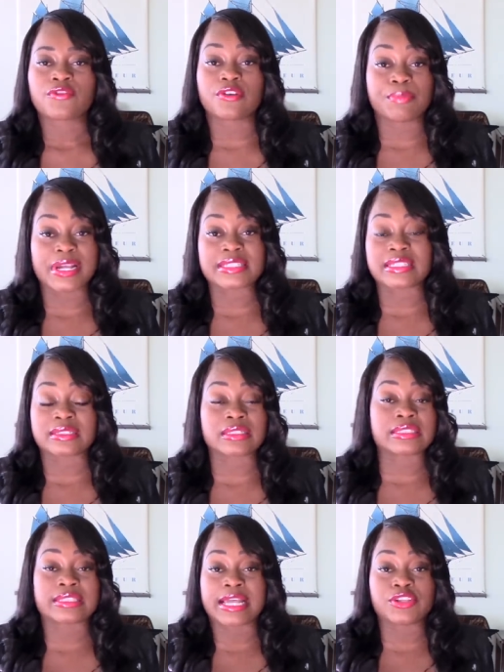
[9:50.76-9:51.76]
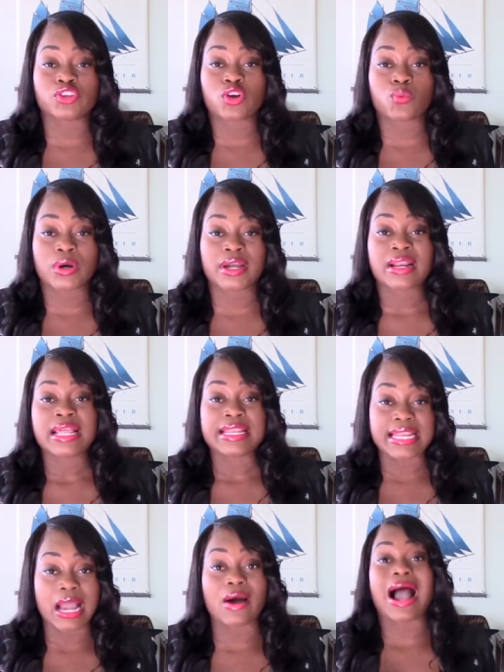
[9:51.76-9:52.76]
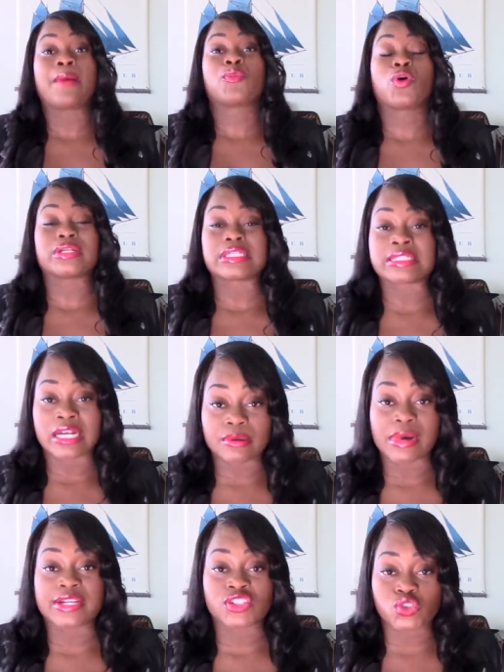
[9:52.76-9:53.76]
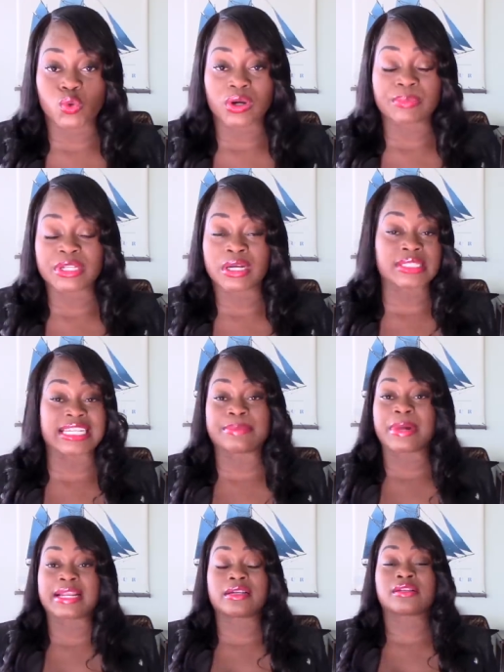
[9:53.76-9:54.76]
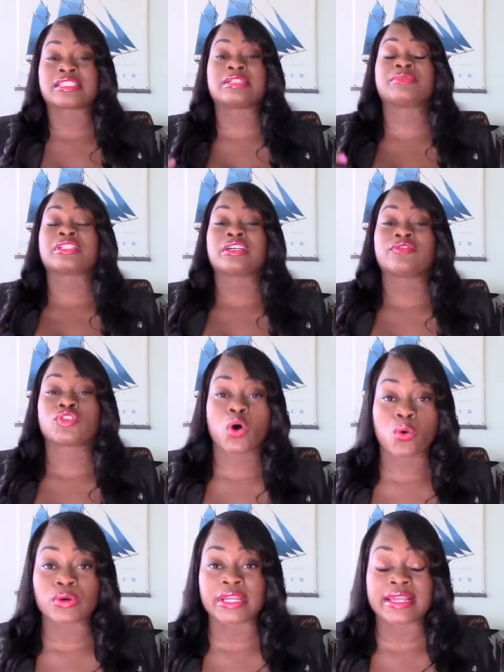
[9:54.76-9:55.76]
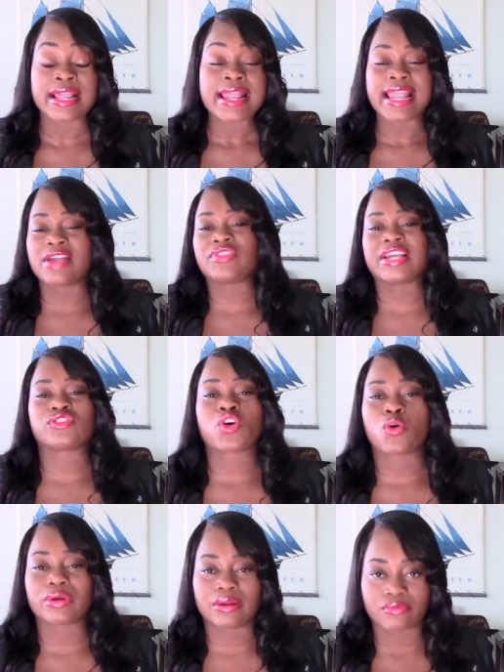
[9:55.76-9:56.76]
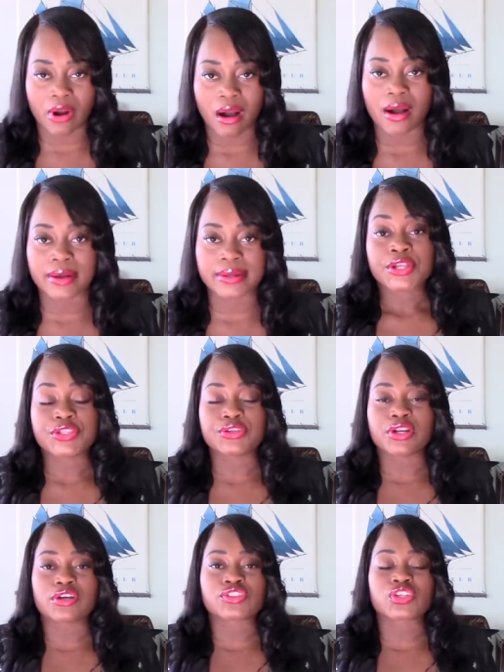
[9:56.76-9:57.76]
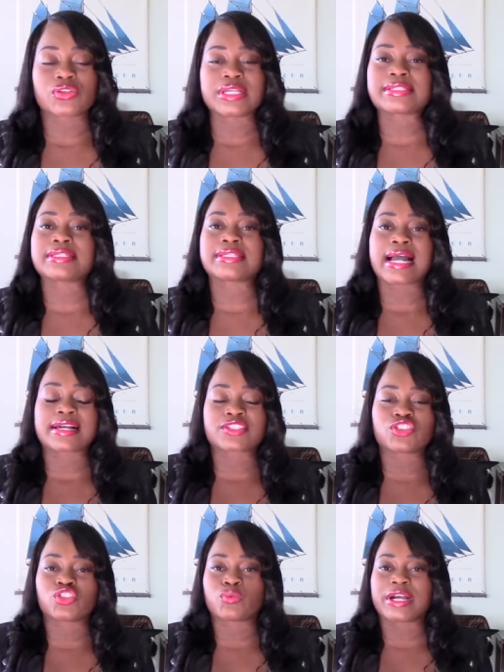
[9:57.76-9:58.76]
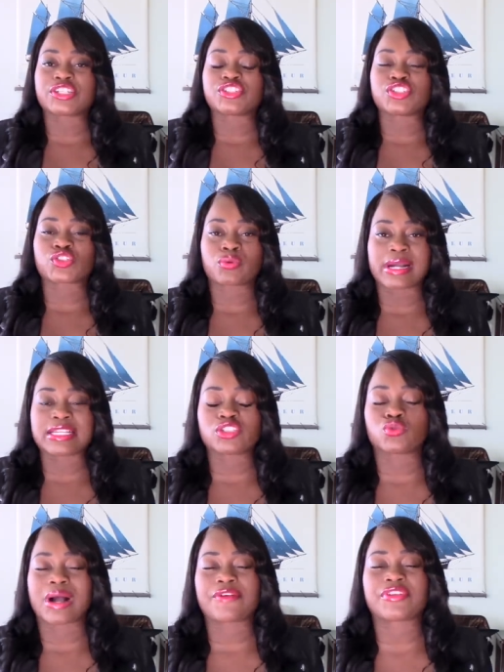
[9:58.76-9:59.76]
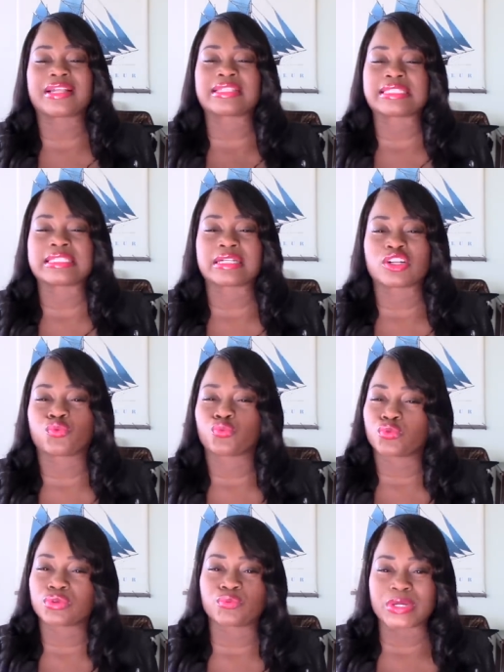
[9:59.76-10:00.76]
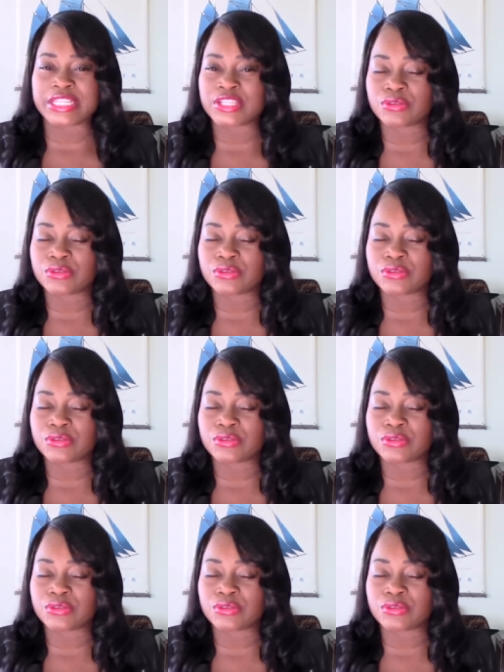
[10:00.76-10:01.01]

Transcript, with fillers: for basically saying, you know what, now I'm going to tell my story because everybody else seems to have told it and they told it wrong. You know, so this entire situation is crazy. Do I feel like this is going to ruin Whitney